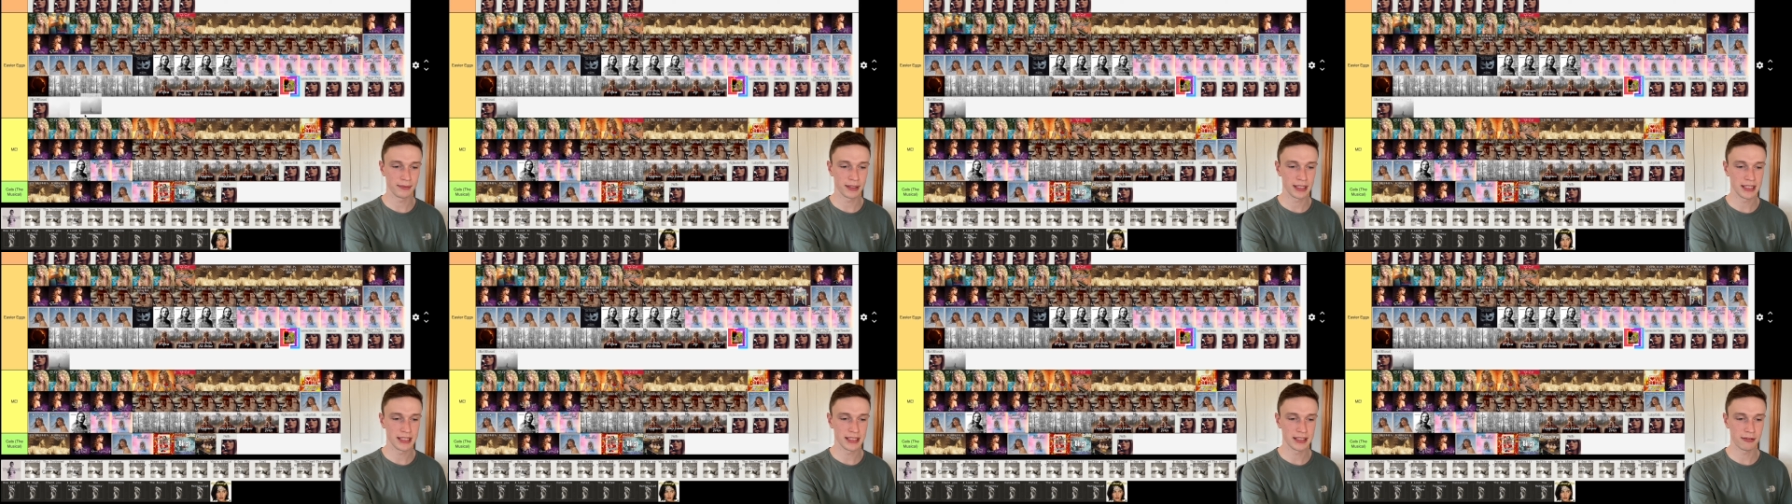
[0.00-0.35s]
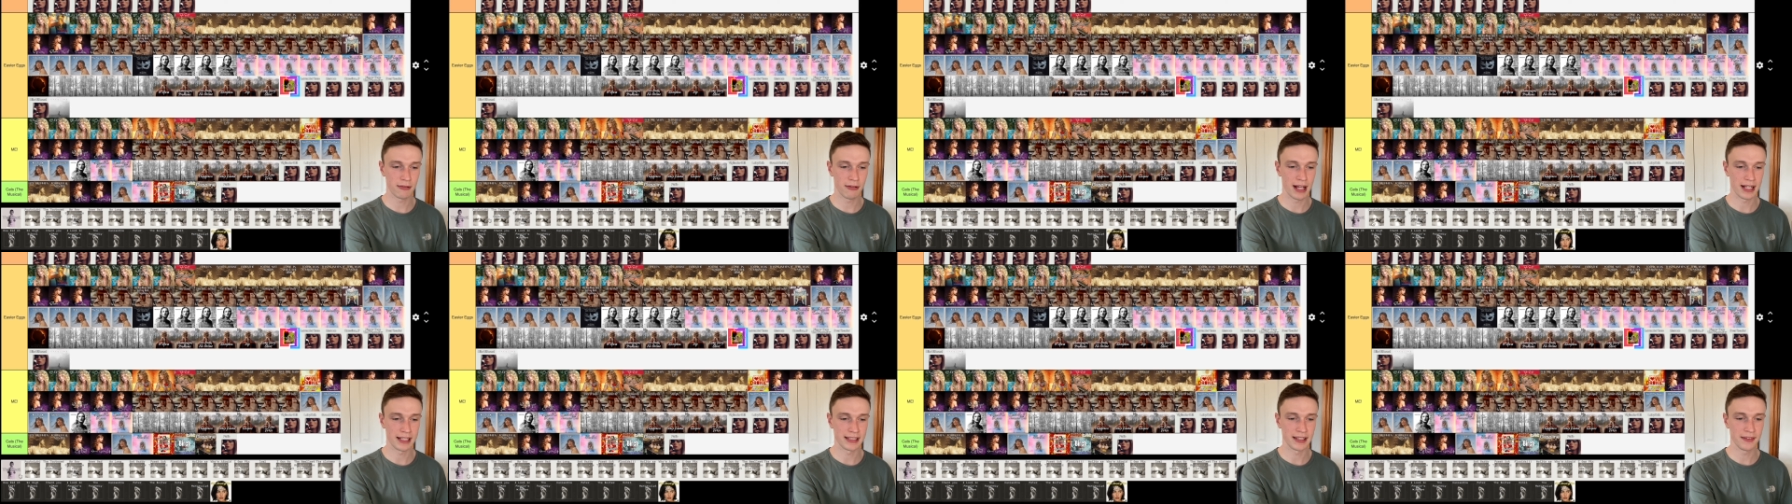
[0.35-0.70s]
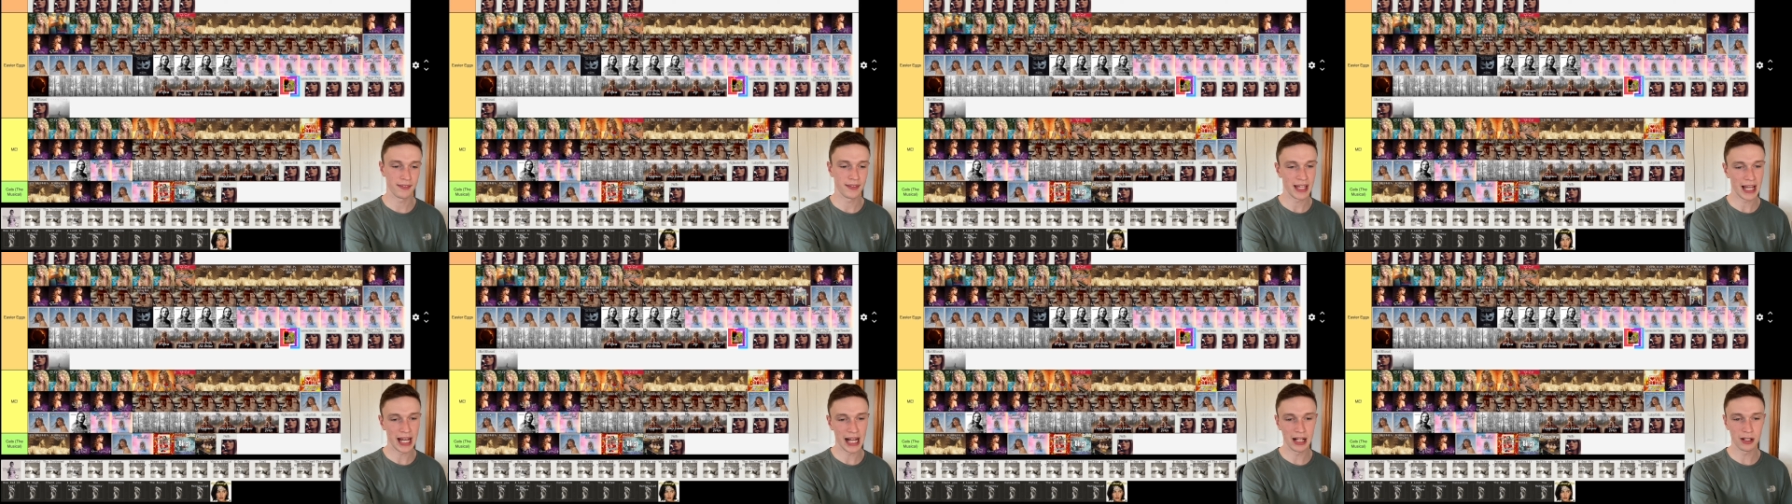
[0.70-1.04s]
Easter eggs.
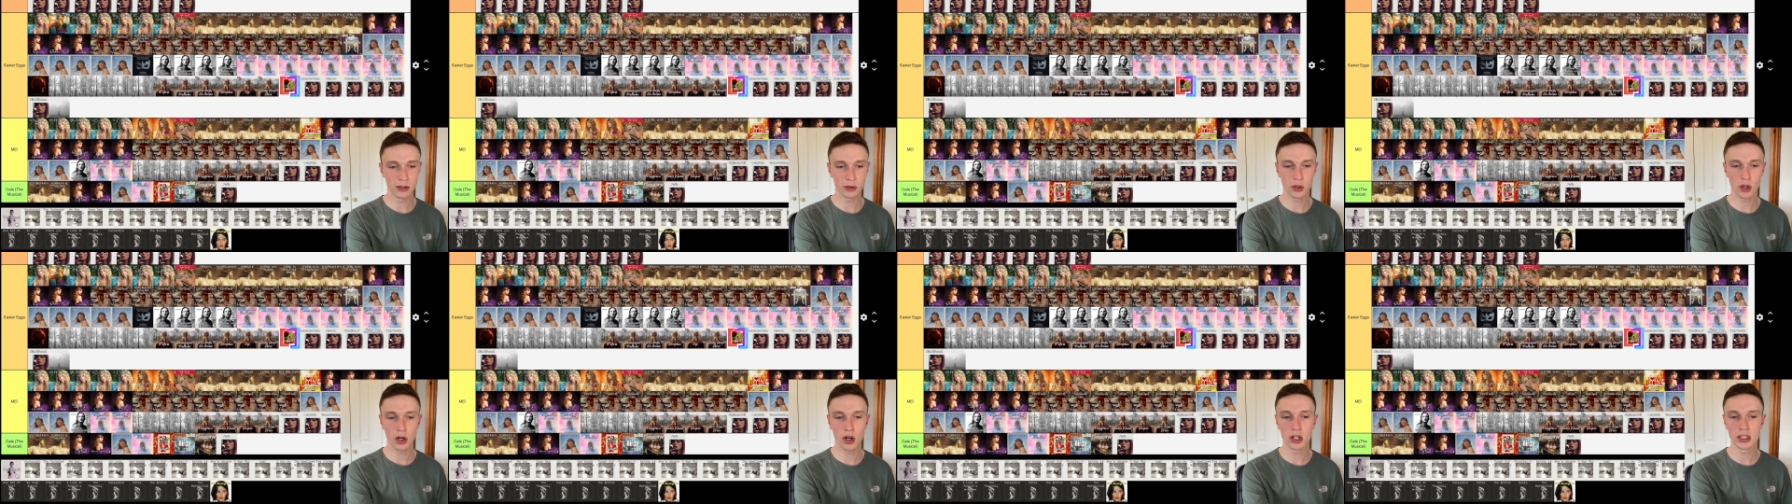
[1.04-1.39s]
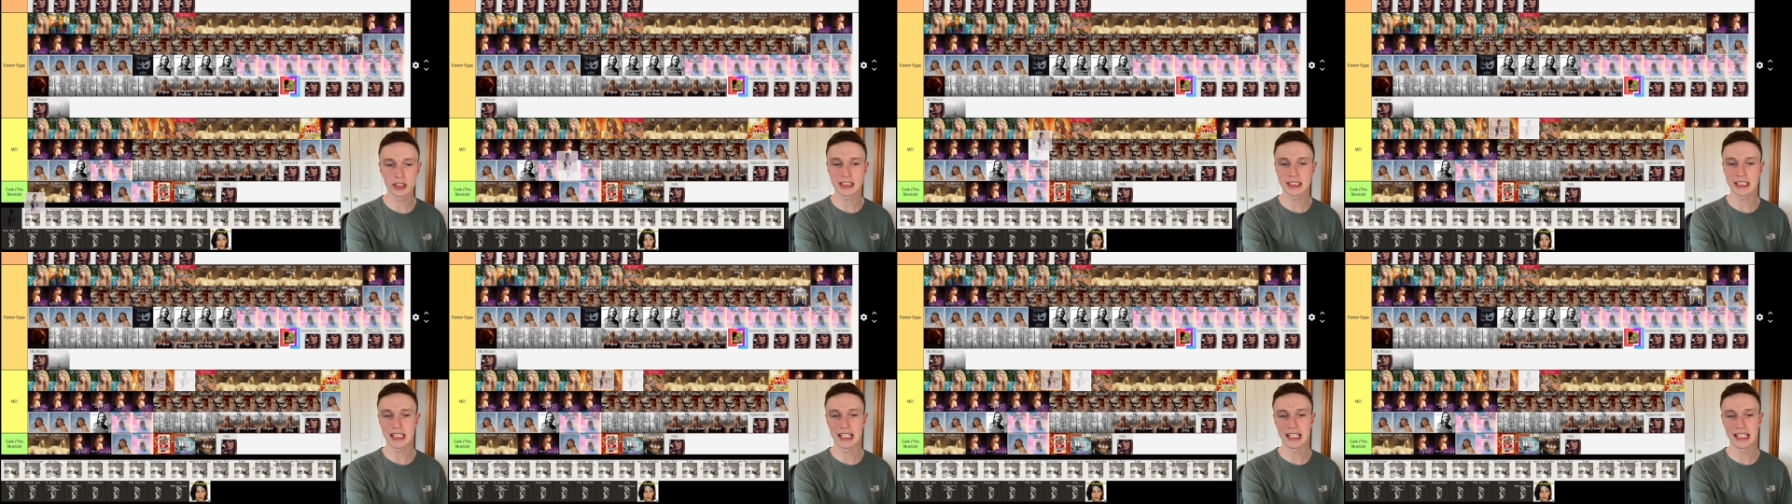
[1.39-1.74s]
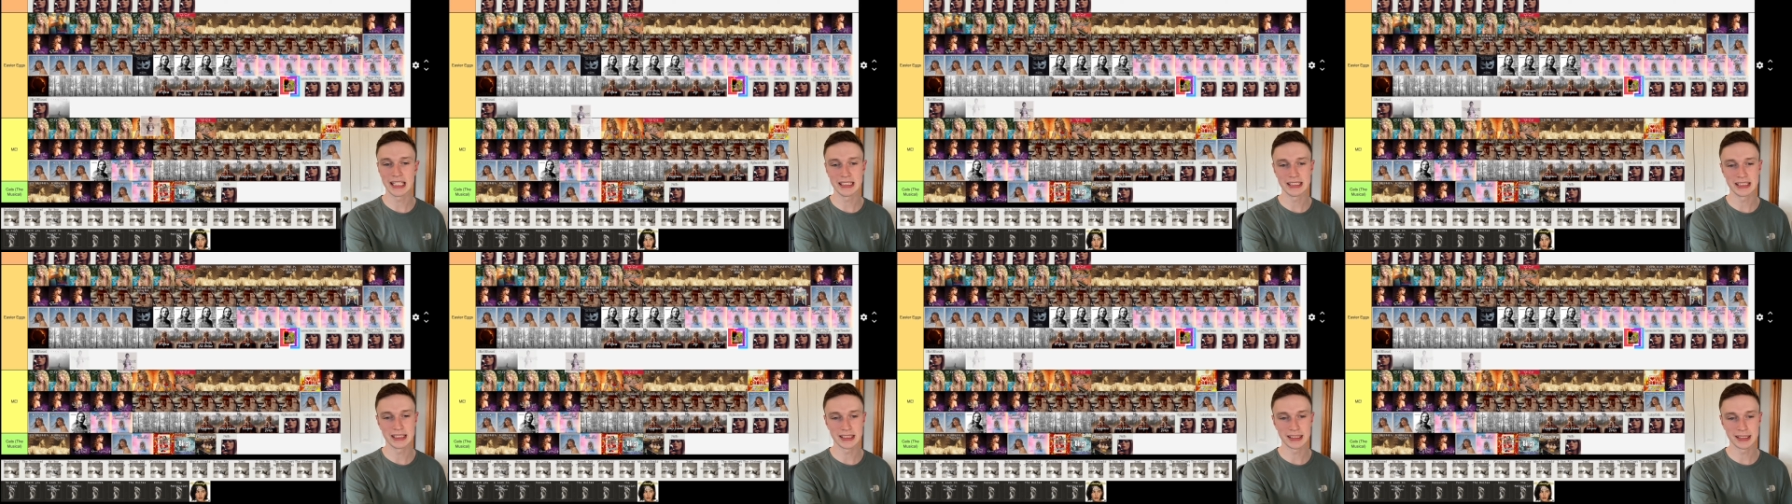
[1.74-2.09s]
The Alcott,
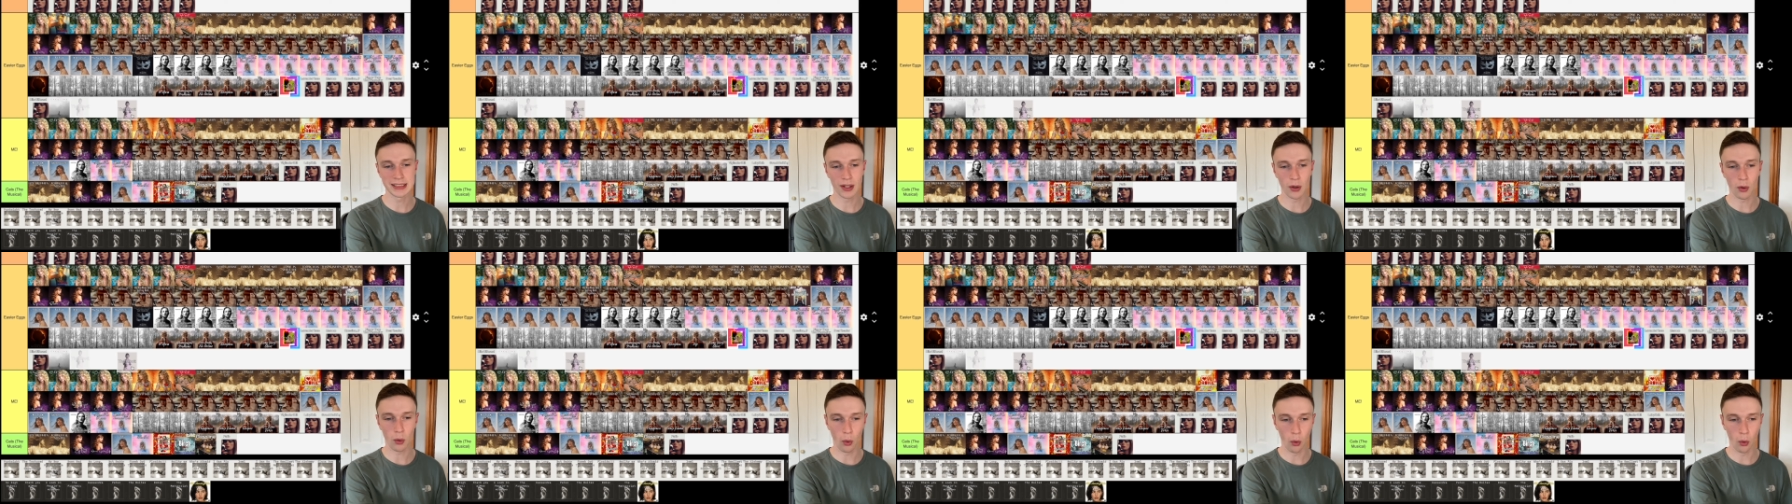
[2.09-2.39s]
it's